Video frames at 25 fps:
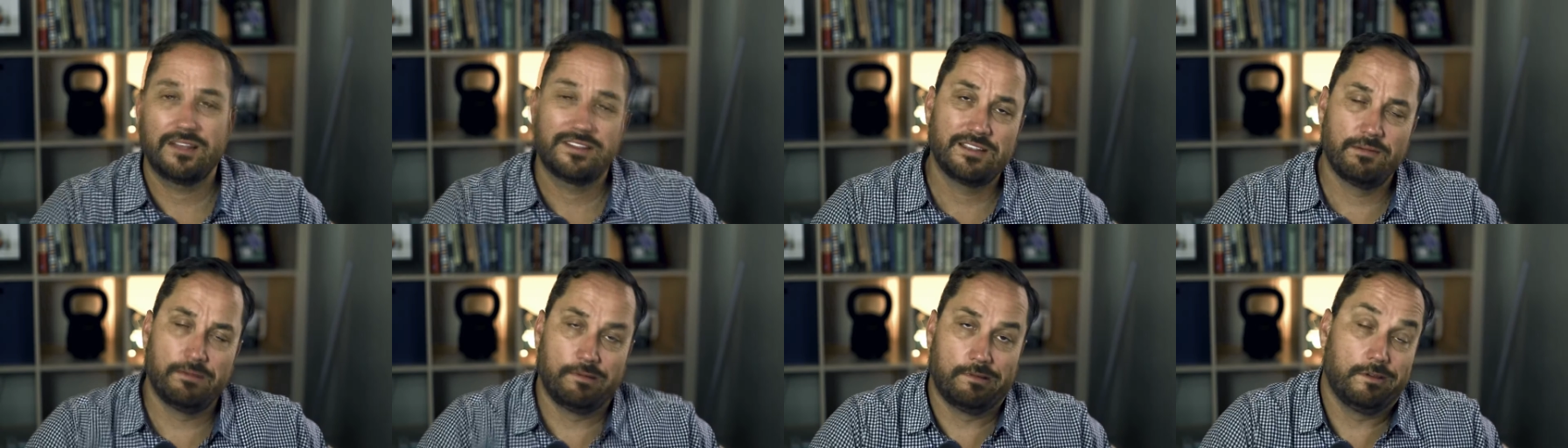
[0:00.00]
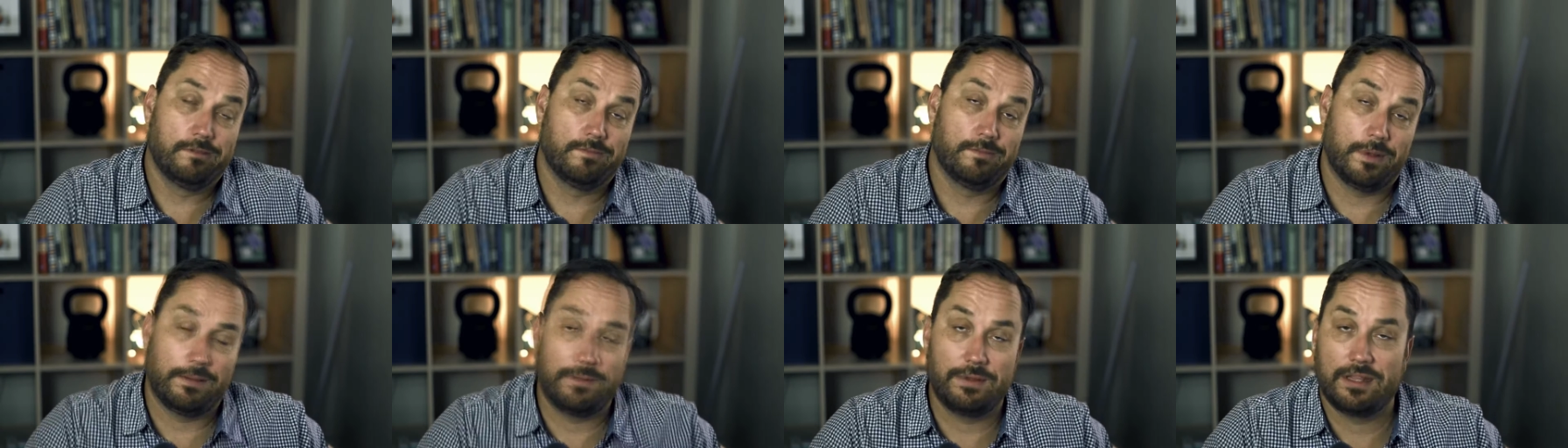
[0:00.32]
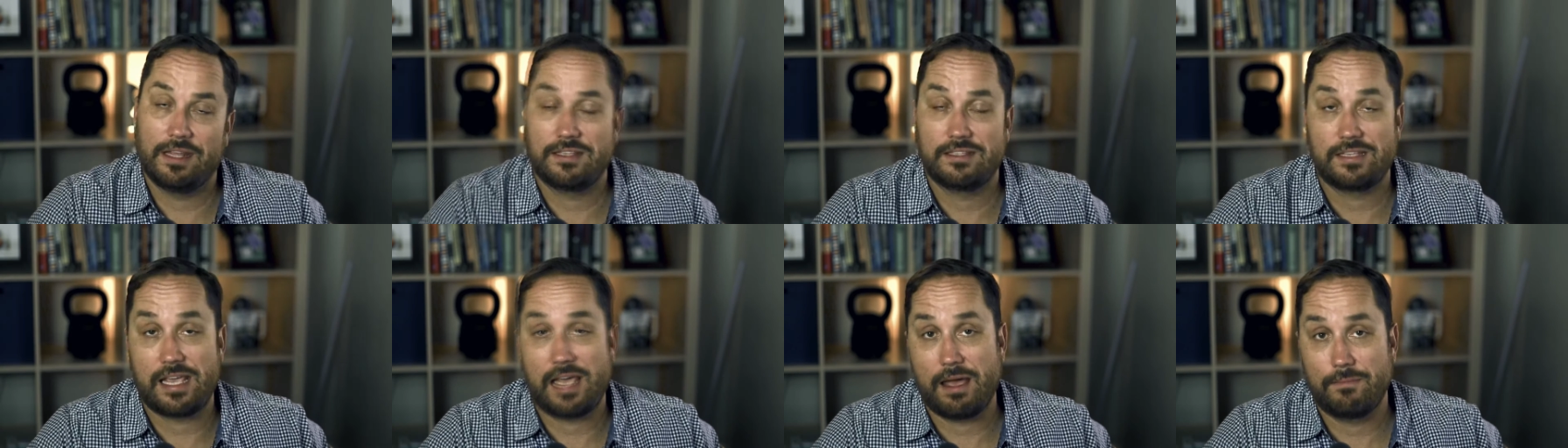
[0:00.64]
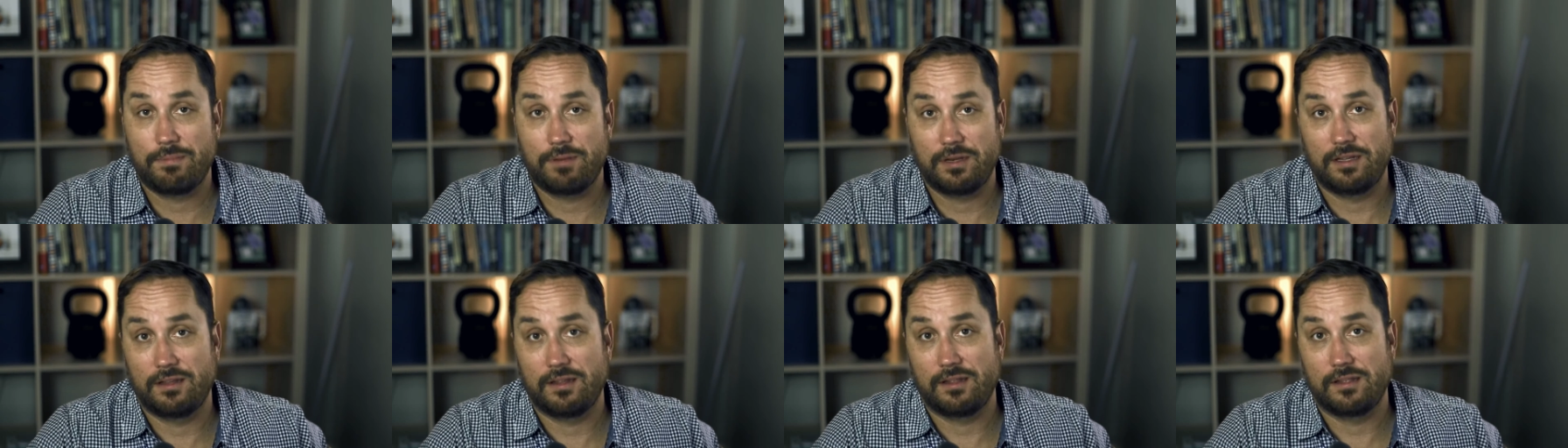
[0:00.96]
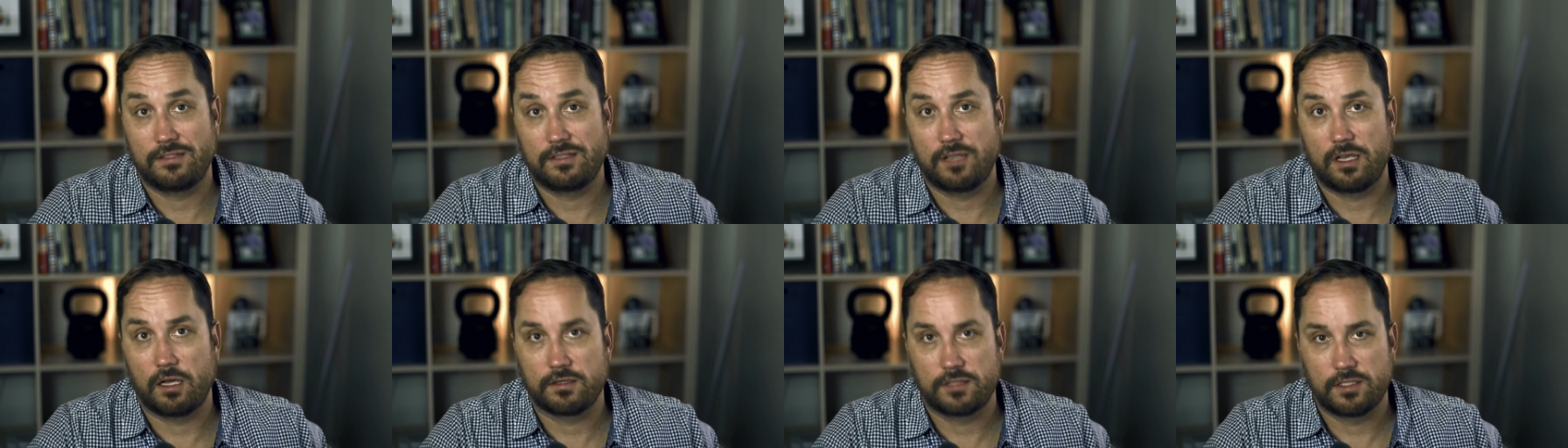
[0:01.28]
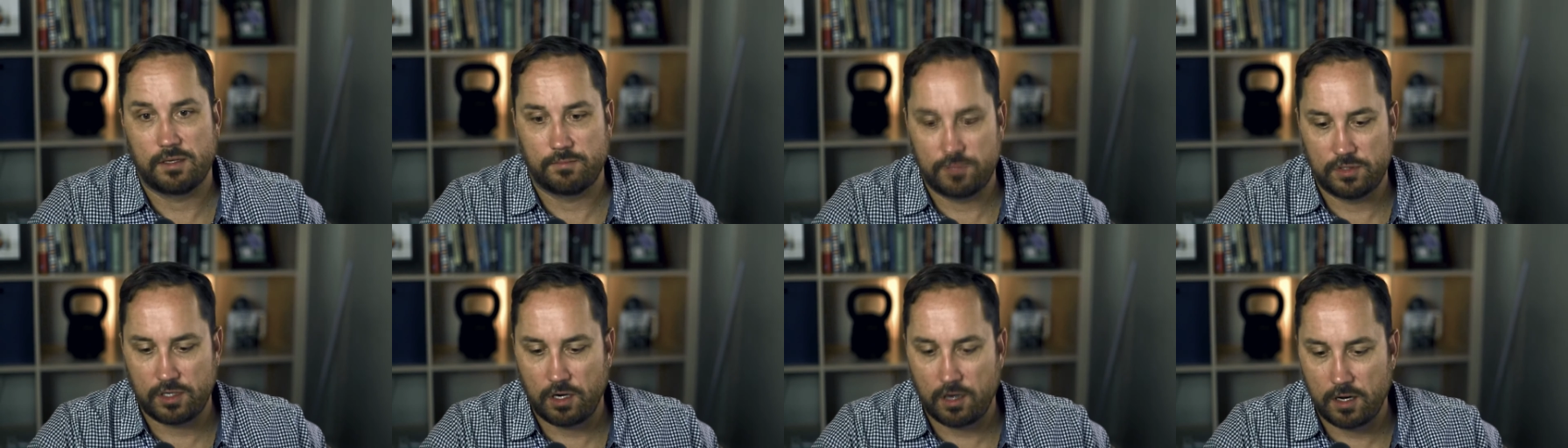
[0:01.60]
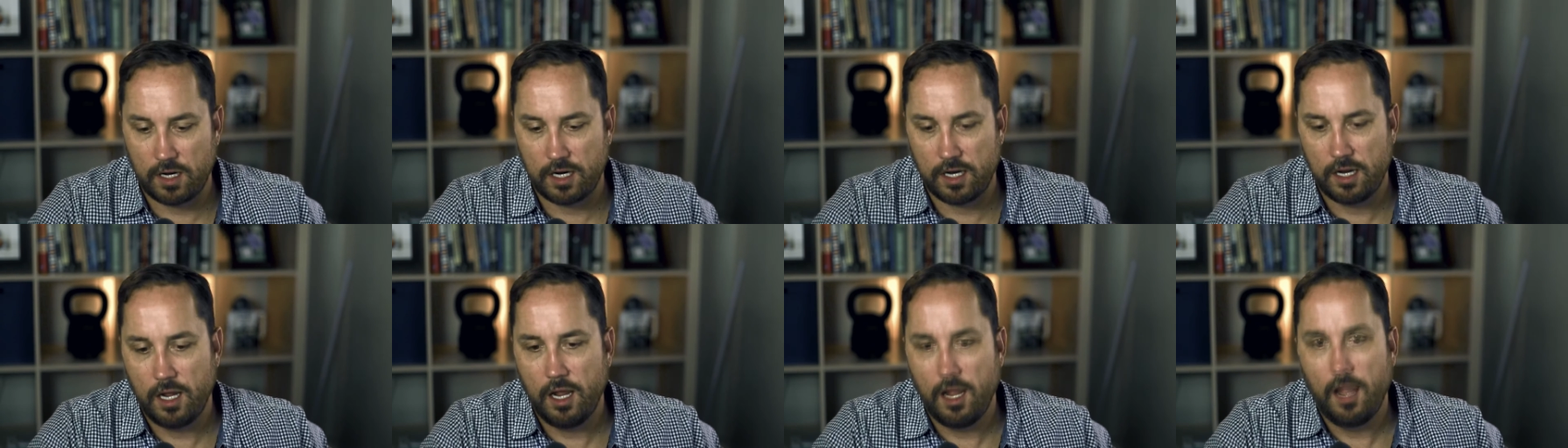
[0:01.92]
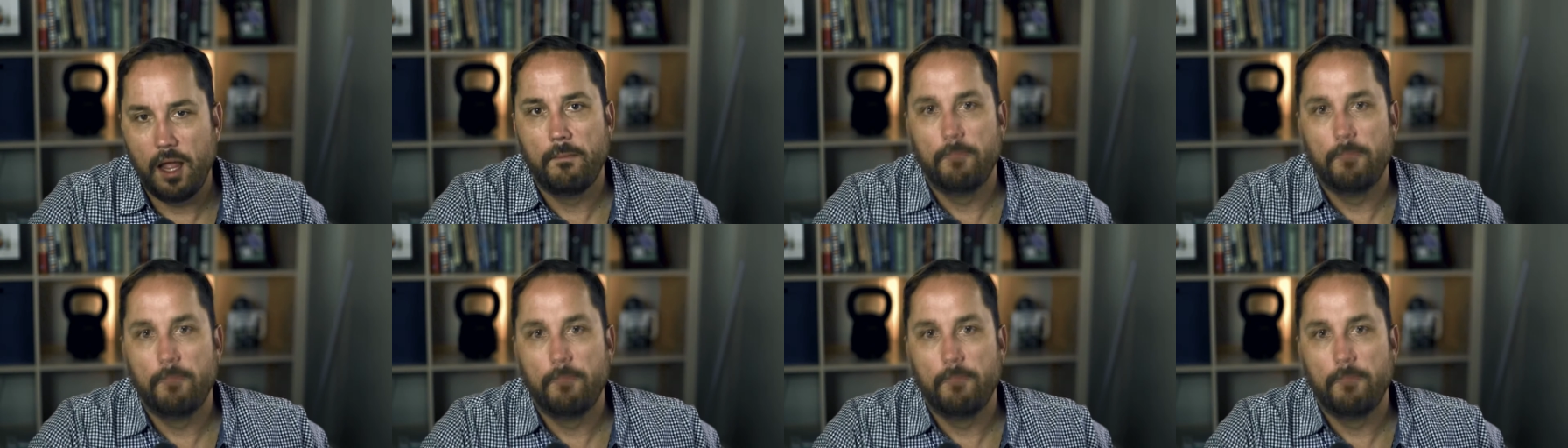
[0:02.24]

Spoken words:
And some of you, maybe that's happening and that sucks. I'm sorry.